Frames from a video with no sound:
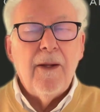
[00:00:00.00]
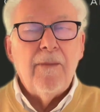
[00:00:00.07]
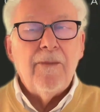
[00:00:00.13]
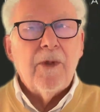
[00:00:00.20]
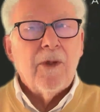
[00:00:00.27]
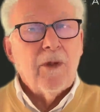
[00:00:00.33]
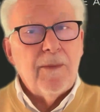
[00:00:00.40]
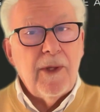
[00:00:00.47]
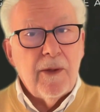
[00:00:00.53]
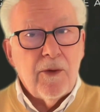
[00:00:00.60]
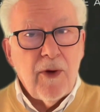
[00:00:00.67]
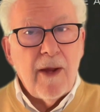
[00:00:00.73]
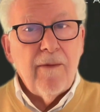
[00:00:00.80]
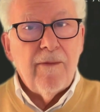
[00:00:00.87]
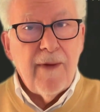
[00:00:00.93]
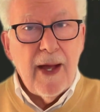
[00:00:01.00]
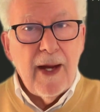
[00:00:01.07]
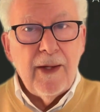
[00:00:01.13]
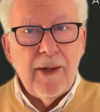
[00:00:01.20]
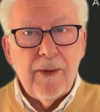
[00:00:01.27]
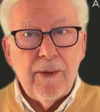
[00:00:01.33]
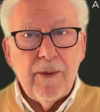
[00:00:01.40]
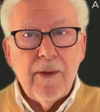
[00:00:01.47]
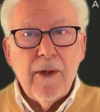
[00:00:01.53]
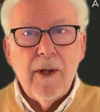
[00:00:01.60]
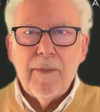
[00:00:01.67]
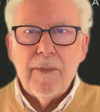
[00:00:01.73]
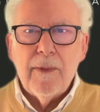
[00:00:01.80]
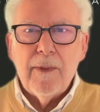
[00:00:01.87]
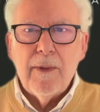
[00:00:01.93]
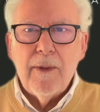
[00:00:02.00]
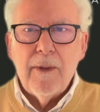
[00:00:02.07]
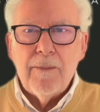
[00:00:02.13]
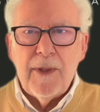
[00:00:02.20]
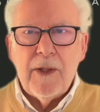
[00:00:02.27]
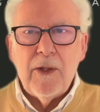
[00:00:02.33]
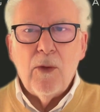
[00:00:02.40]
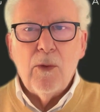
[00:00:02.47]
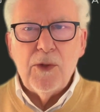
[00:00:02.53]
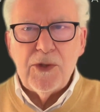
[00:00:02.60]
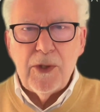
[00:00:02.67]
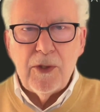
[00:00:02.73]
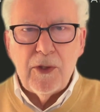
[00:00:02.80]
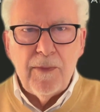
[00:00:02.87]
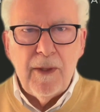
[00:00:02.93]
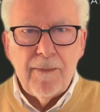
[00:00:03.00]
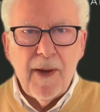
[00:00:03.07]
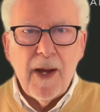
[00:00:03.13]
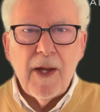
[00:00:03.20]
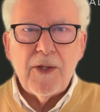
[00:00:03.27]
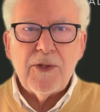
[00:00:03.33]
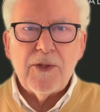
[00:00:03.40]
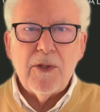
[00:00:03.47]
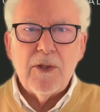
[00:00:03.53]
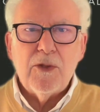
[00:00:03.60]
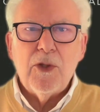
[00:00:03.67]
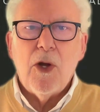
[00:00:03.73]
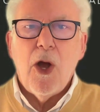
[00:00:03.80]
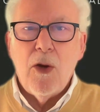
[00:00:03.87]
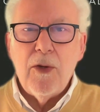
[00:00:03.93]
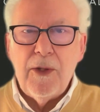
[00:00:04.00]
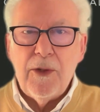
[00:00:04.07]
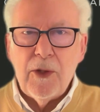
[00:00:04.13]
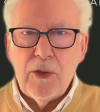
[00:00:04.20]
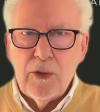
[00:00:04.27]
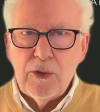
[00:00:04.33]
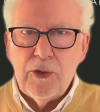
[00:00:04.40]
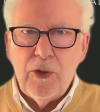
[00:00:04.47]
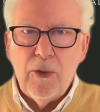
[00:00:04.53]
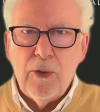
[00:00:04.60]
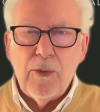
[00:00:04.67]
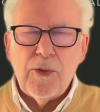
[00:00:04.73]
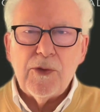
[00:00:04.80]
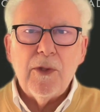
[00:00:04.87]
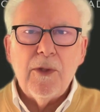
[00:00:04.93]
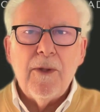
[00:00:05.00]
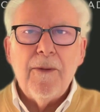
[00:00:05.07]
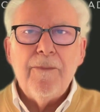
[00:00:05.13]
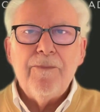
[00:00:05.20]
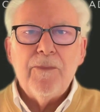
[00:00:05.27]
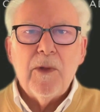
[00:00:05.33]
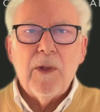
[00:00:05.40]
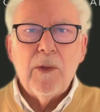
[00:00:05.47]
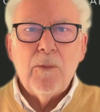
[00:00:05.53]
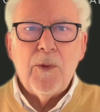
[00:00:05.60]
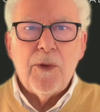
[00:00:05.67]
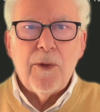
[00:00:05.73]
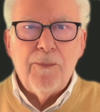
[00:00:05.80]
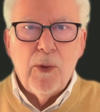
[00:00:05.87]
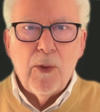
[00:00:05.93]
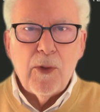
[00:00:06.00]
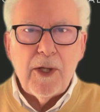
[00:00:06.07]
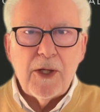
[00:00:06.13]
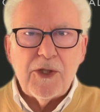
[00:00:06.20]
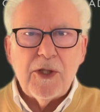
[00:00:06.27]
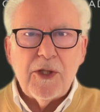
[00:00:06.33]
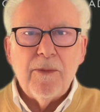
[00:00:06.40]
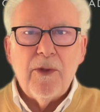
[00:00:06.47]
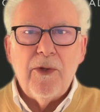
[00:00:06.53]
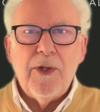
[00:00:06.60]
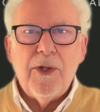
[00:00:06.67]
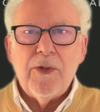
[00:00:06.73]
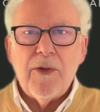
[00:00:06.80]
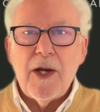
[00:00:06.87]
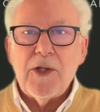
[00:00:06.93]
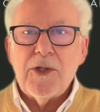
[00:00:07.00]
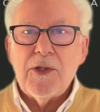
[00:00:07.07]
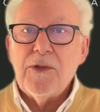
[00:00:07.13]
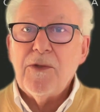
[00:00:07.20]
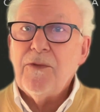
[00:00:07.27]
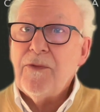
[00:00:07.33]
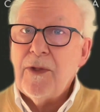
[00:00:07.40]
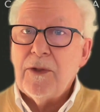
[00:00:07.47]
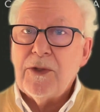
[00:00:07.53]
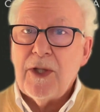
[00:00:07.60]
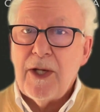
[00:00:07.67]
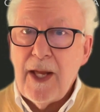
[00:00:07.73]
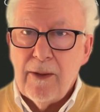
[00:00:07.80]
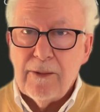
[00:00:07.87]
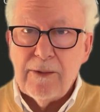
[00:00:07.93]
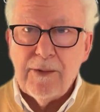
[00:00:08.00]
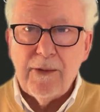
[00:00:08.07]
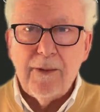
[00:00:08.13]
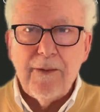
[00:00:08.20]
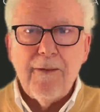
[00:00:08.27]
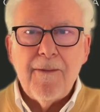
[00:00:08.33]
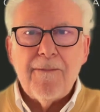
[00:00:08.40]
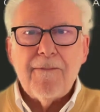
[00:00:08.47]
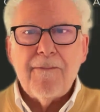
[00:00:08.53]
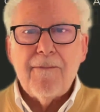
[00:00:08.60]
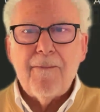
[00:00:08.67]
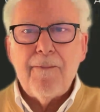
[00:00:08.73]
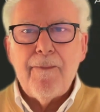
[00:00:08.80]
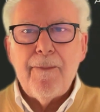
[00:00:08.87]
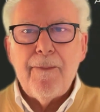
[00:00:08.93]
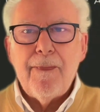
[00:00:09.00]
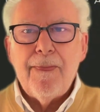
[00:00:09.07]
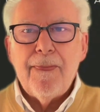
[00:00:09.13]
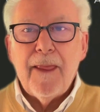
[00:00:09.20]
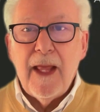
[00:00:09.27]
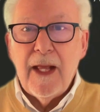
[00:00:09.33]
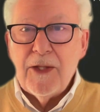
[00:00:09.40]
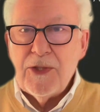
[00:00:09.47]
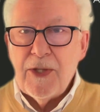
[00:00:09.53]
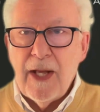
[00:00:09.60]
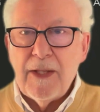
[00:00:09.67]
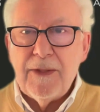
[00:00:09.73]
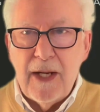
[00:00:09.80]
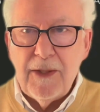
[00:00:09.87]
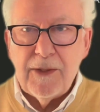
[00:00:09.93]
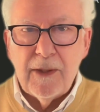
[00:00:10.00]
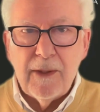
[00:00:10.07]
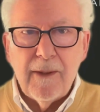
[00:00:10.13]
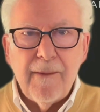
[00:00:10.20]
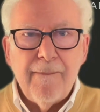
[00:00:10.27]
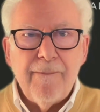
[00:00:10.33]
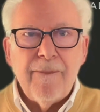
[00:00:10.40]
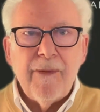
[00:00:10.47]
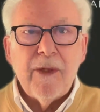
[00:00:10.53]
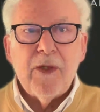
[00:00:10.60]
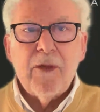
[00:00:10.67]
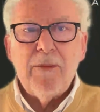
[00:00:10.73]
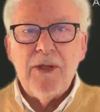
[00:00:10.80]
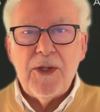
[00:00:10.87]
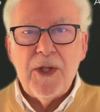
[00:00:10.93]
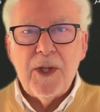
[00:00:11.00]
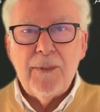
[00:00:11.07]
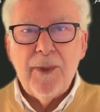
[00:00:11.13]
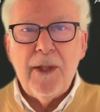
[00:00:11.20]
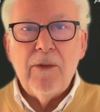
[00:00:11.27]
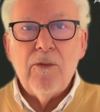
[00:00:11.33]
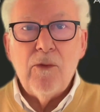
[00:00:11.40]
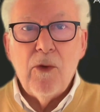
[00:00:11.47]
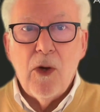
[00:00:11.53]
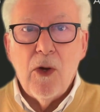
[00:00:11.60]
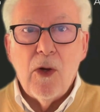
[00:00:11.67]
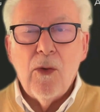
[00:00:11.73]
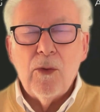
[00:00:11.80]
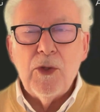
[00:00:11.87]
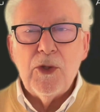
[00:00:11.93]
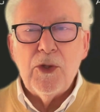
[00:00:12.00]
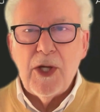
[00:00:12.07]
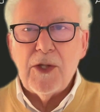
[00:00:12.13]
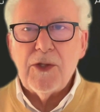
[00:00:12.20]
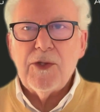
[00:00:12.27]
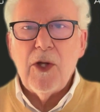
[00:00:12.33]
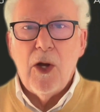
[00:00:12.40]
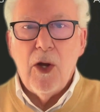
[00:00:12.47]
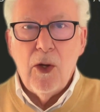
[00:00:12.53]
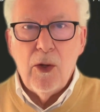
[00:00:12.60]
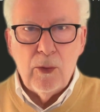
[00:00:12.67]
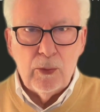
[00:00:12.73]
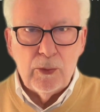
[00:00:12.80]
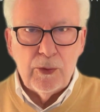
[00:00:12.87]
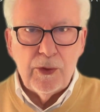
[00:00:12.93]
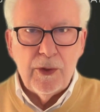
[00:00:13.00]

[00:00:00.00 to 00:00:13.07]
can be of great value, but it also can be biased to only the good news, with the poor customer interactions filtered out. Internet data can be simply wrong or just old.